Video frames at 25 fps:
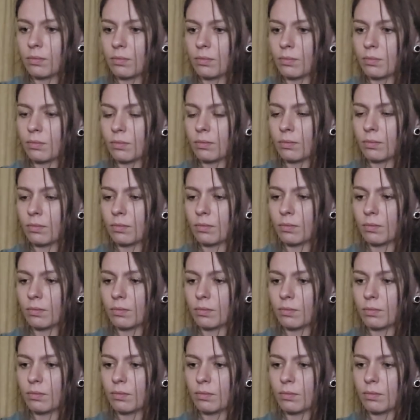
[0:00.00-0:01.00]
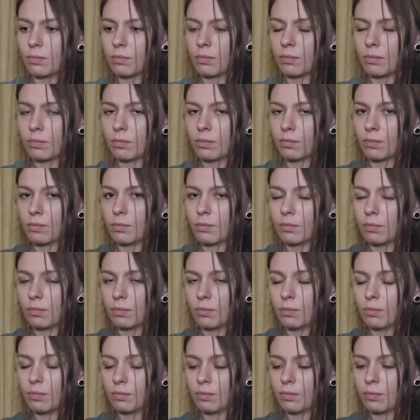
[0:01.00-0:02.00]

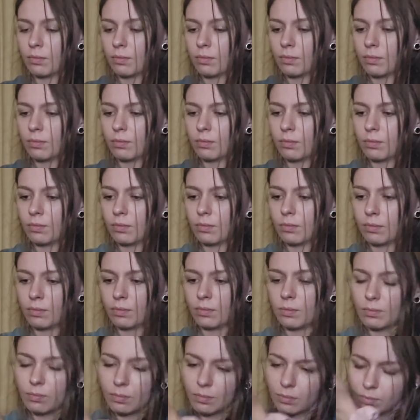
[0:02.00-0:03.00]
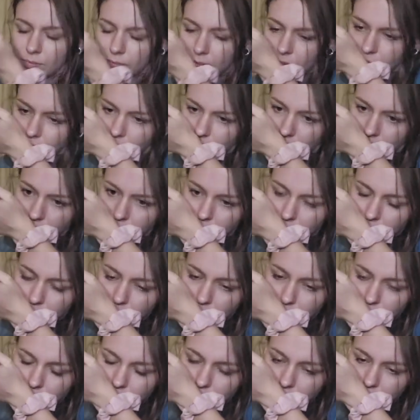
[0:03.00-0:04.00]

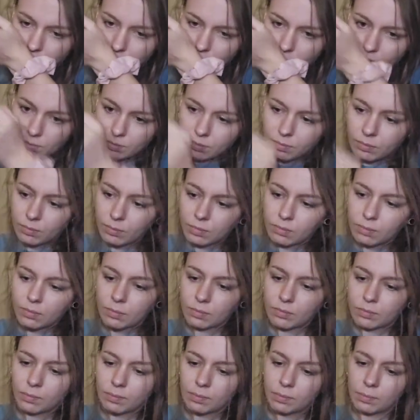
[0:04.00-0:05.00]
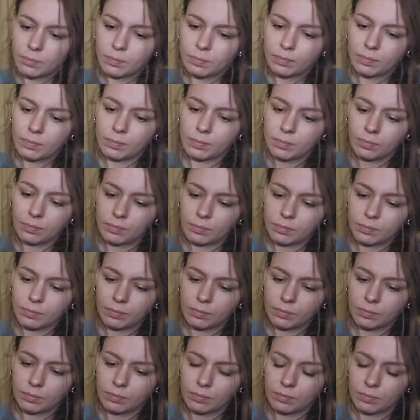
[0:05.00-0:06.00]

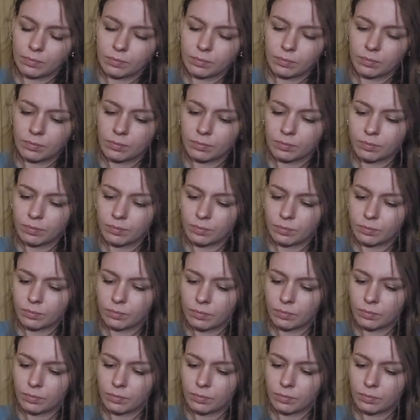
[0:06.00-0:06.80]
(not speaking)